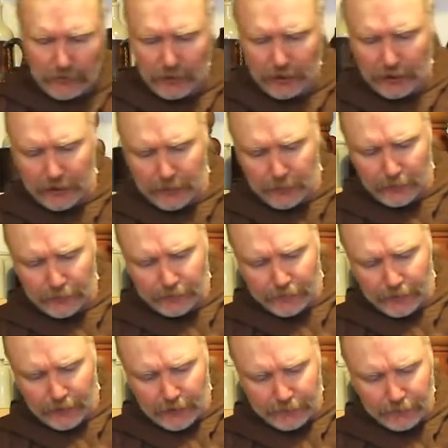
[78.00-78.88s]
I got about
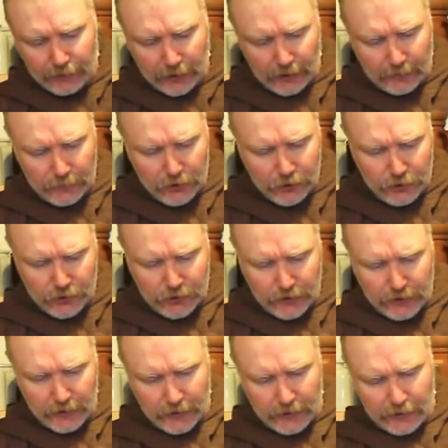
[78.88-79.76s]
5 cabbages
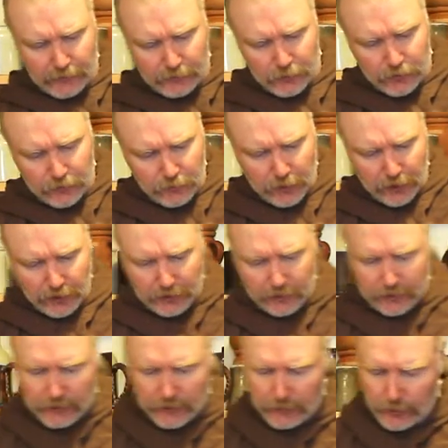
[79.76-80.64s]
today. I'm just
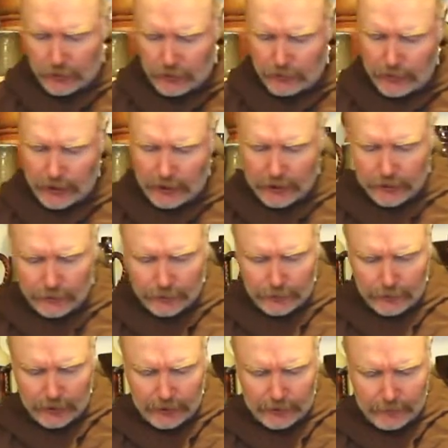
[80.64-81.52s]
making a small batch
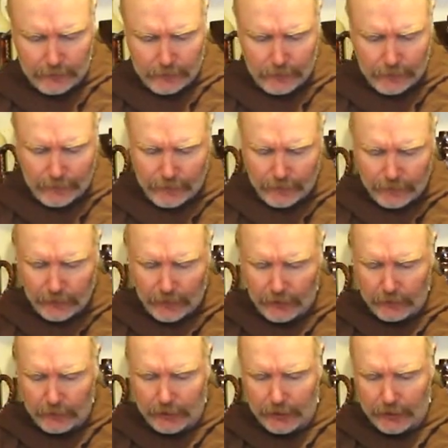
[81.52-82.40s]
for me.
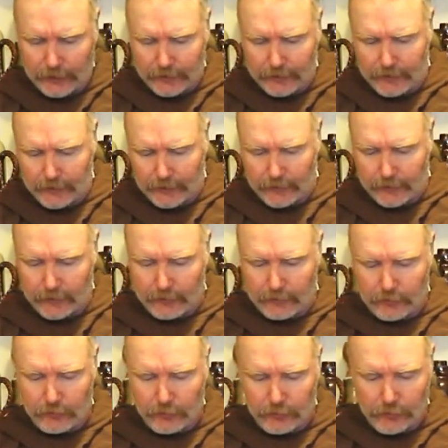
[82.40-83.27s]
But
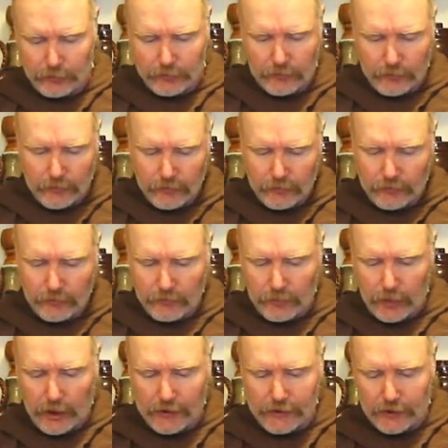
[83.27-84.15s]

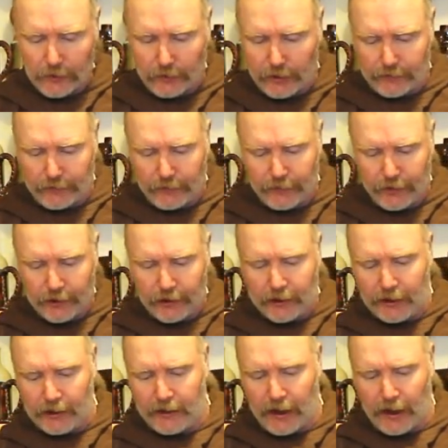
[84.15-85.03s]
basically, if you've got
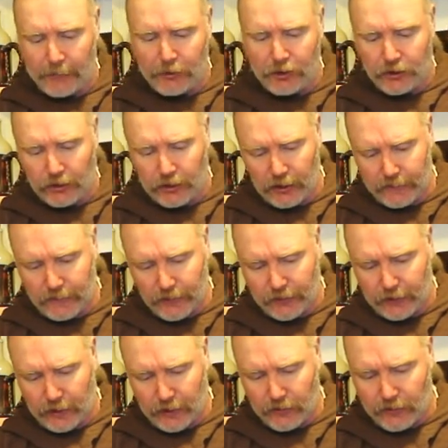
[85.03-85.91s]
any damaged leaves
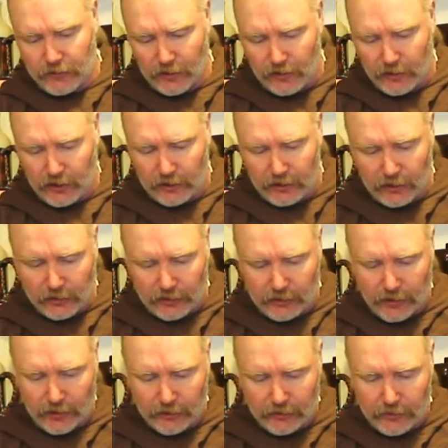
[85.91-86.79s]
on the outside, you can
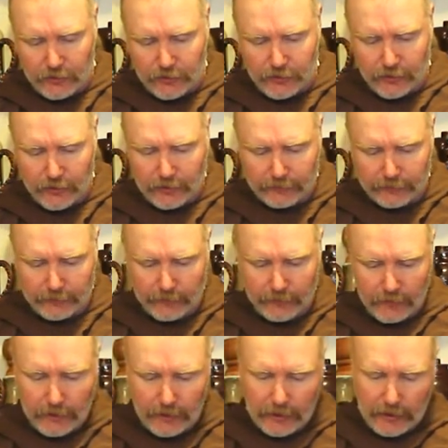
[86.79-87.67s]
take those off.
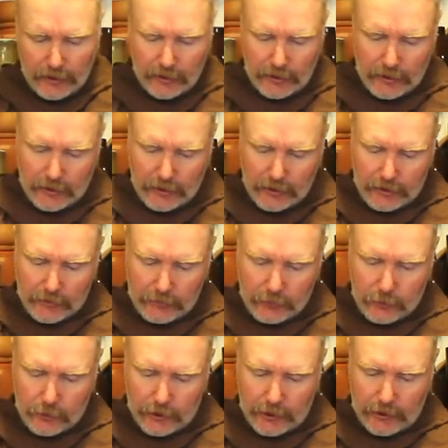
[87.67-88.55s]

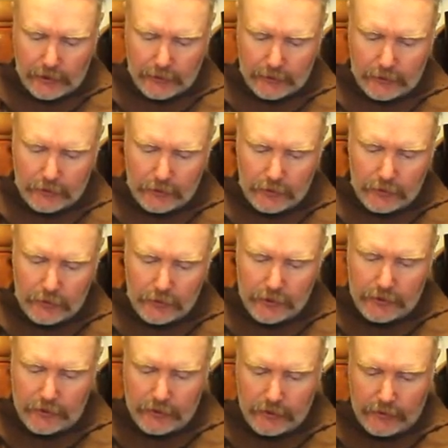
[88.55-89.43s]
What I like to do
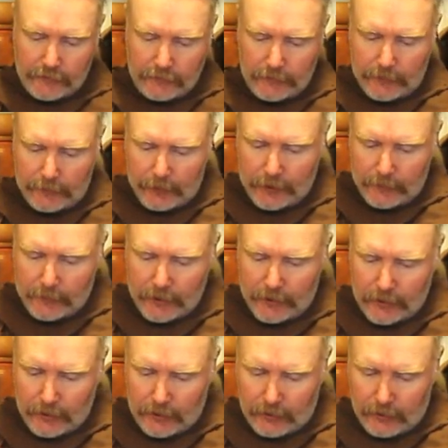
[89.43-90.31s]
is flip it
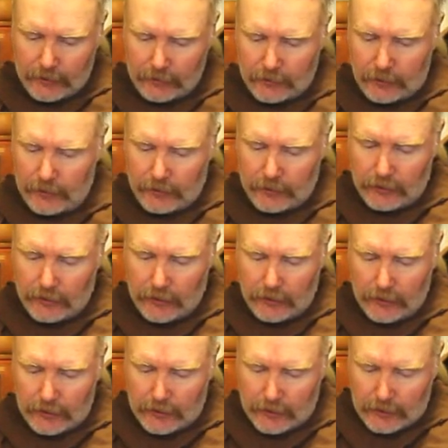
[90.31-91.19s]
upside down,
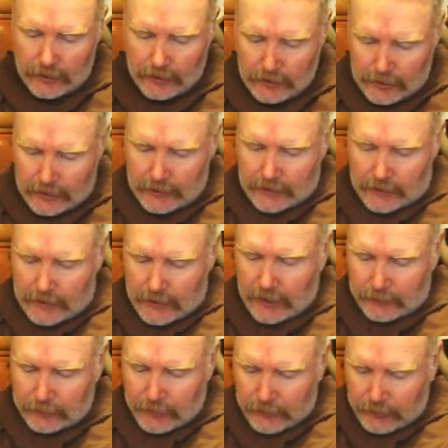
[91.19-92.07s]

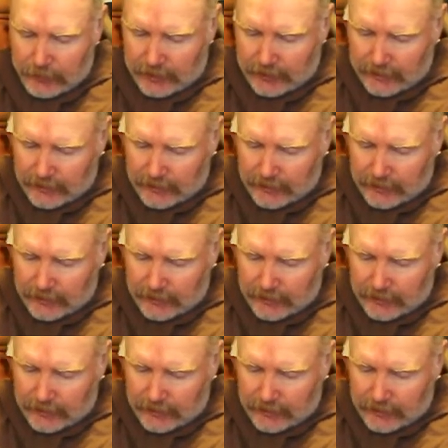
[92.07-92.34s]
take my big